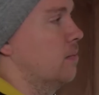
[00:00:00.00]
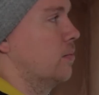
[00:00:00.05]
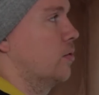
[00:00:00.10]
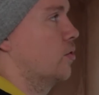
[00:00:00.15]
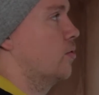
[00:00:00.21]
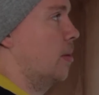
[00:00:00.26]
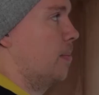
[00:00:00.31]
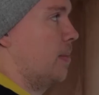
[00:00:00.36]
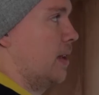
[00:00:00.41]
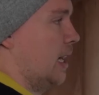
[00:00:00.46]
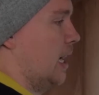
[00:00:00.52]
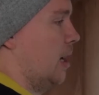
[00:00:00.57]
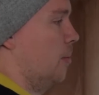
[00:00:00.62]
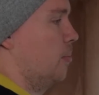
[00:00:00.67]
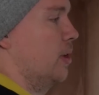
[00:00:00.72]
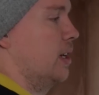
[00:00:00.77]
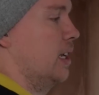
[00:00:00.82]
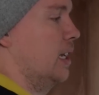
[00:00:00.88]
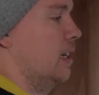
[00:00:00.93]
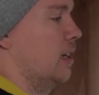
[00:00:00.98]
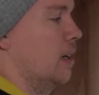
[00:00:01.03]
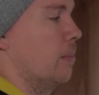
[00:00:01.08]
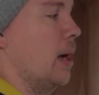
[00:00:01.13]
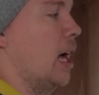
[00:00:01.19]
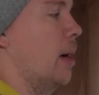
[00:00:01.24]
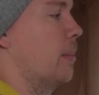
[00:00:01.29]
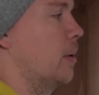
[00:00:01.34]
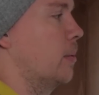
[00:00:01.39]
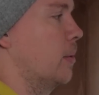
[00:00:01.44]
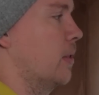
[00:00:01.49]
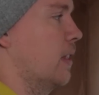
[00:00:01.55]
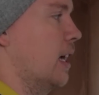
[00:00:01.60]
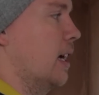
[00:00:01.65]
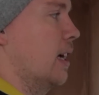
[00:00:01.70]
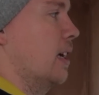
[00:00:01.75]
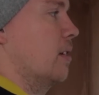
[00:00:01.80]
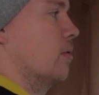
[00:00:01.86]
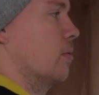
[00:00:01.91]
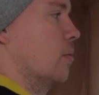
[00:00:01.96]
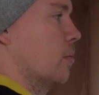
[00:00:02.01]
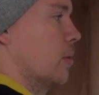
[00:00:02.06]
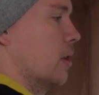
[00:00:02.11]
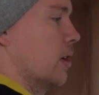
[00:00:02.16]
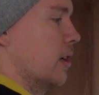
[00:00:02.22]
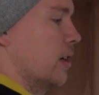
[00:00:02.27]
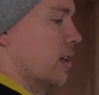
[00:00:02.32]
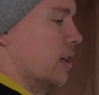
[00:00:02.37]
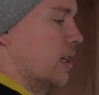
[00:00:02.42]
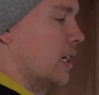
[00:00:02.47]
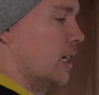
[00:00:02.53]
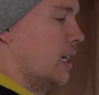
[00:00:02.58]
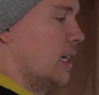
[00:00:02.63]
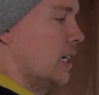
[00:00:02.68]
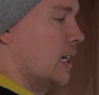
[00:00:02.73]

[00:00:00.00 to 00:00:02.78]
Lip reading: strip that out, put it in. I'm happy with that, it will work.